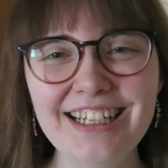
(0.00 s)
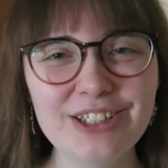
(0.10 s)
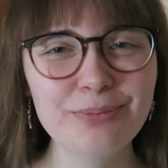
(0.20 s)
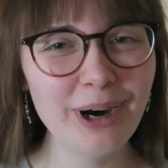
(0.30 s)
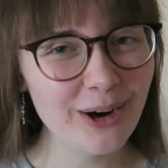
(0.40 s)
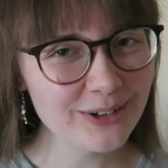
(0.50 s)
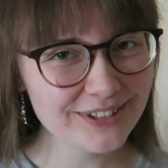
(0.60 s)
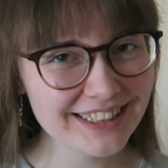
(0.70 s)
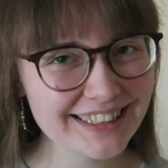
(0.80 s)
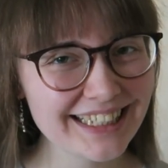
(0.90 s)
I
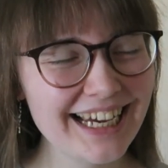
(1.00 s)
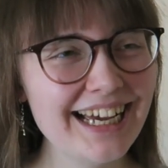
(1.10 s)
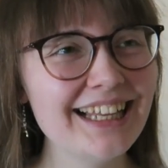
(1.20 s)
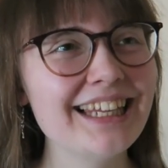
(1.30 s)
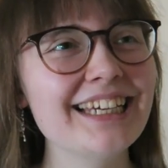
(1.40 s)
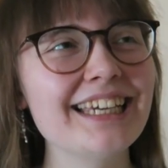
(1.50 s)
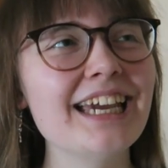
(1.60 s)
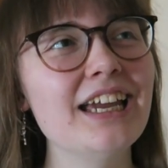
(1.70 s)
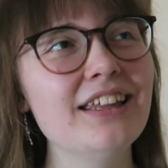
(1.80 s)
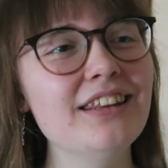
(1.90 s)
suppose.
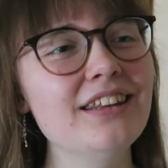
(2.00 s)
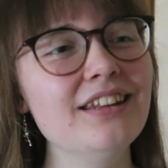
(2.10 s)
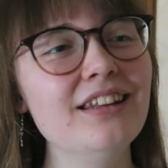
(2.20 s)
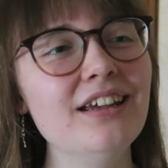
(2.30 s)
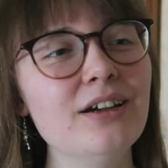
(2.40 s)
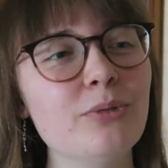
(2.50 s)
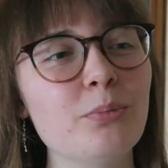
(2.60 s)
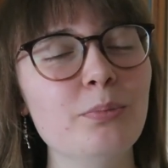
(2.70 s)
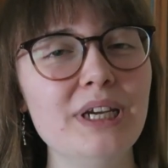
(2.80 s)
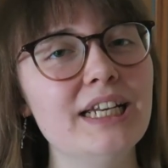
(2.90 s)
Like in
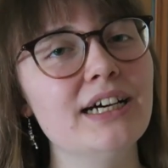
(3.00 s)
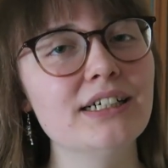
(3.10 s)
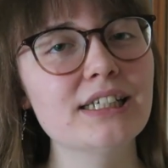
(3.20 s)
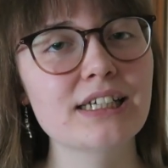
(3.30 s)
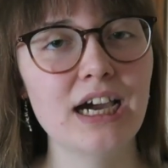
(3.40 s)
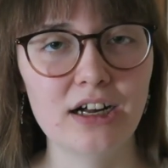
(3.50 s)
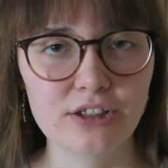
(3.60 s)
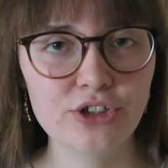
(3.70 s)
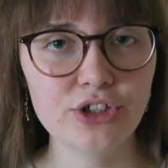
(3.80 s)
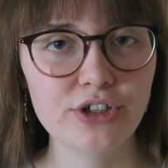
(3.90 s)
Mina's
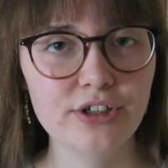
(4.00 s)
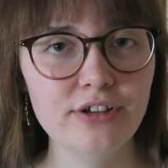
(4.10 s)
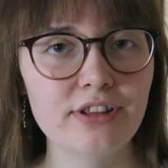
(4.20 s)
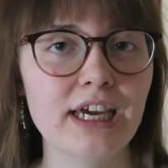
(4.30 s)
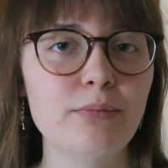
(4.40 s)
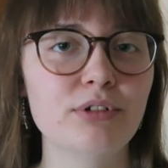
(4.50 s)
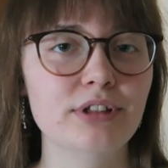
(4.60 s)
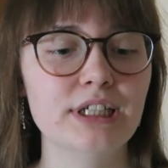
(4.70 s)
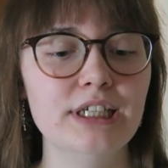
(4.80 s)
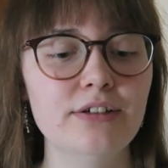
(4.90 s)
culture, they
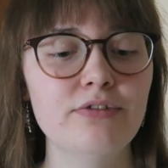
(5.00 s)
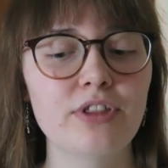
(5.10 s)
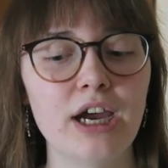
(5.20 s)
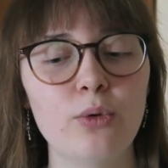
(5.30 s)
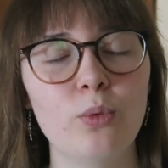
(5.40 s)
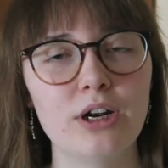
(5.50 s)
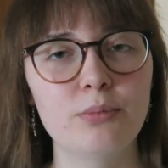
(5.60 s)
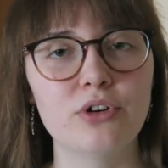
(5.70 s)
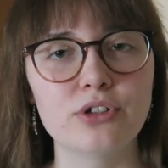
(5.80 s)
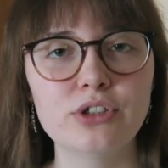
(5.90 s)
believe that when a
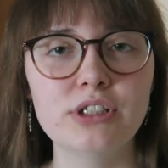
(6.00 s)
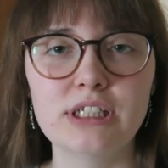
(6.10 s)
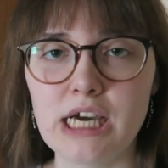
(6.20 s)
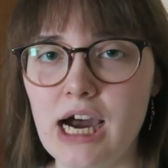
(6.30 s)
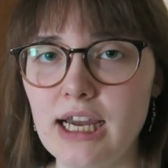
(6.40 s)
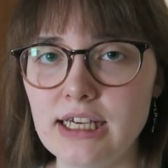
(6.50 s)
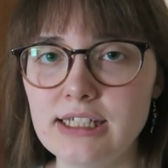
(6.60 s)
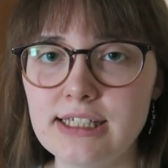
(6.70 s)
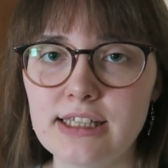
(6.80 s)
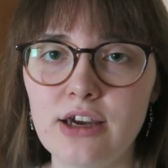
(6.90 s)
person
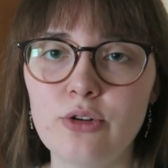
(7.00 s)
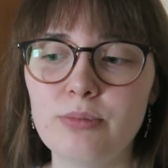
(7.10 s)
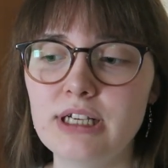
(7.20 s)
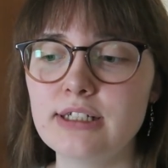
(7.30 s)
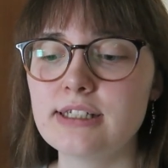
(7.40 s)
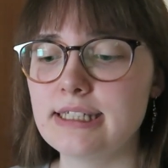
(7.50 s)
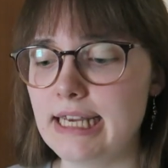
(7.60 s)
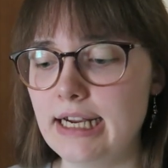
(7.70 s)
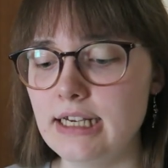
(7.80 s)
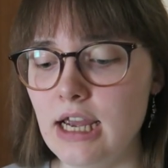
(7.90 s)
dies, they're being
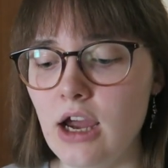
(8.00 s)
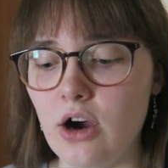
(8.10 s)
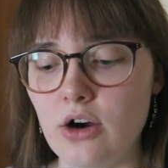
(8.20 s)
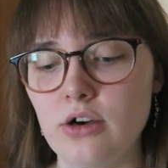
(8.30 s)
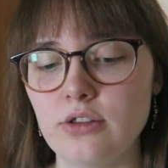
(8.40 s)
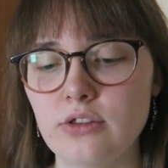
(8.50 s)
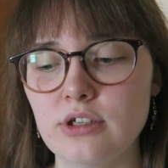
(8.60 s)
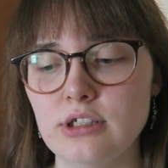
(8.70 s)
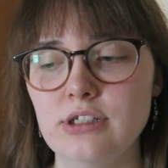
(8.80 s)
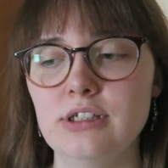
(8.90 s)
set on
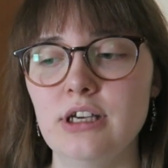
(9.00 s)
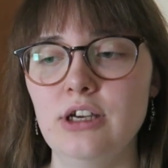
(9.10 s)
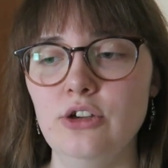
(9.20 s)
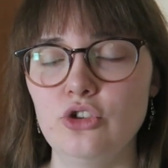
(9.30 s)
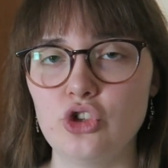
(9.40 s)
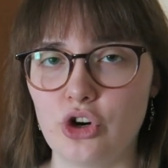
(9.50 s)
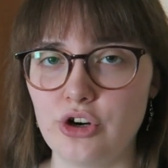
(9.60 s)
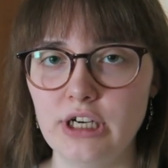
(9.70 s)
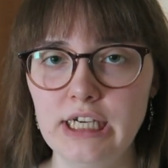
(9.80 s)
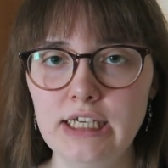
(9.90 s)
this
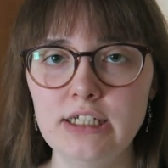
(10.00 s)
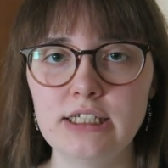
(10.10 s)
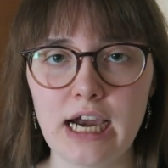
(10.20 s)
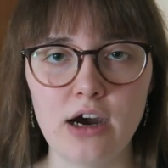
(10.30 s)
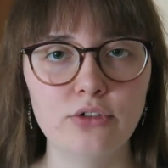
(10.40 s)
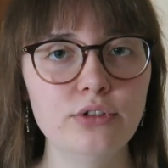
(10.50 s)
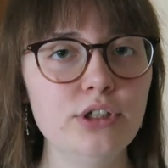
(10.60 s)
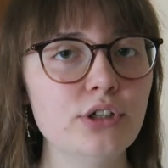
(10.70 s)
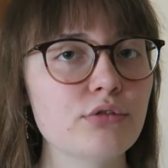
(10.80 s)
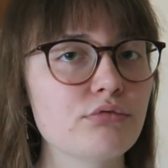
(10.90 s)
journey
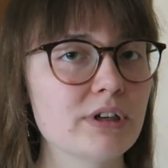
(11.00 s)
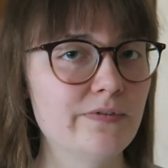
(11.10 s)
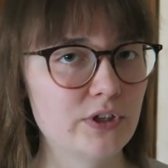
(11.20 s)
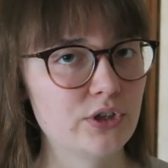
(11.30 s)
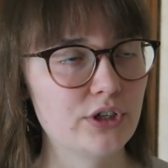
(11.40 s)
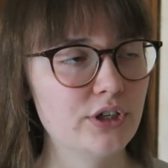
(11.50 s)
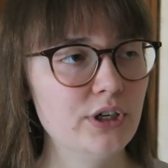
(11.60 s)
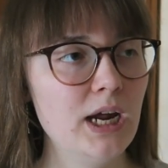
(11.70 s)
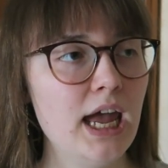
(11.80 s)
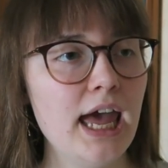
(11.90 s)
down a
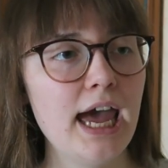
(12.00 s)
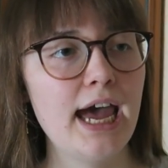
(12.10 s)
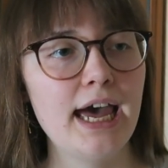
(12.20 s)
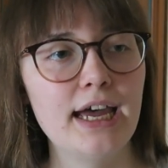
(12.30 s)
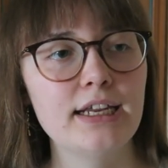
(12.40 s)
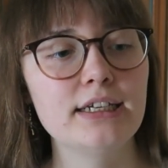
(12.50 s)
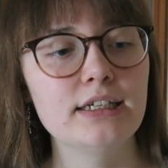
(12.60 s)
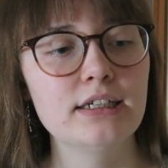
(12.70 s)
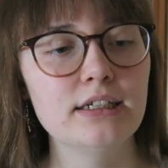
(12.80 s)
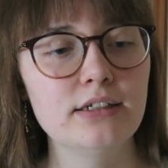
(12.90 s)
river
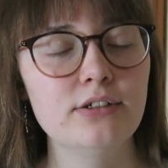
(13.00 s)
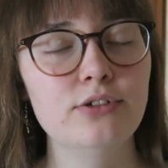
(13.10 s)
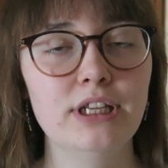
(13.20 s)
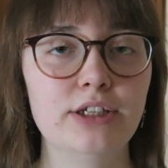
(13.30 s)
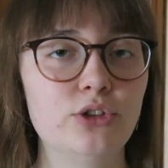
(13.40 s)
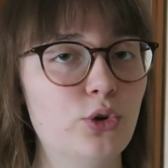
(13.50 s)
and like